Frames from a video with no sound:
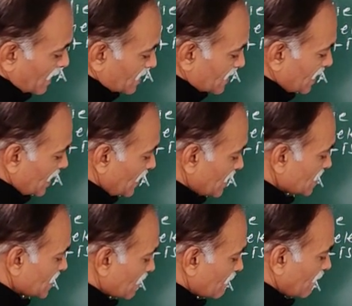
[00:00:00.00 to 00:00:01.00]
C
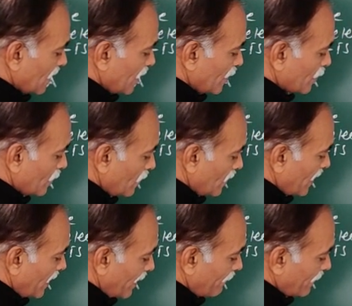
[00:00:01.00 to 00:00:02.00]
is equal to
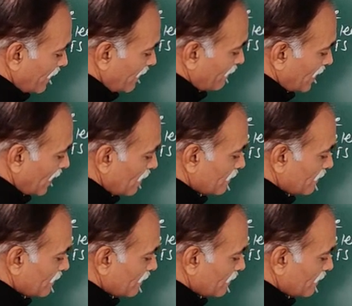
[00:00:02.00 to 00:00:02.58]
F lambda.